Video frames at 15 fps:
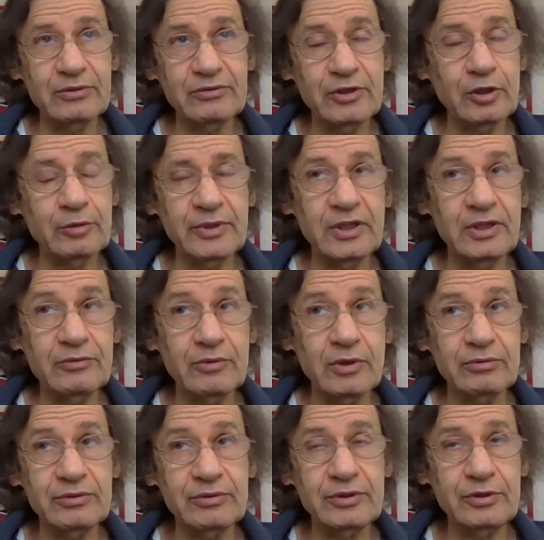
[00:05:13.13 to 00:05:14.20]
told me he
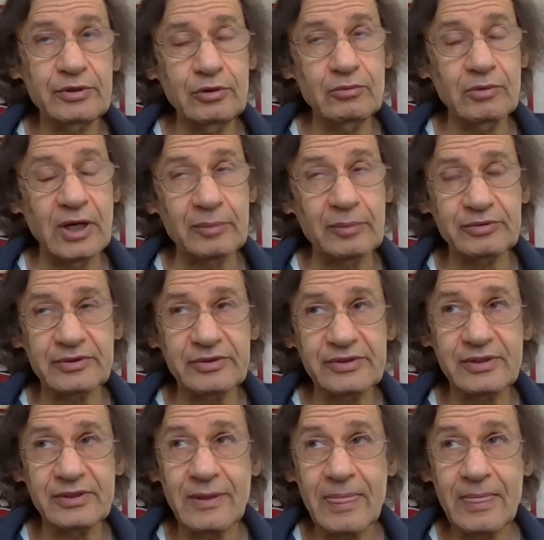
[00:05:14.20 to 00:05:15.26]
wrote 2 operas,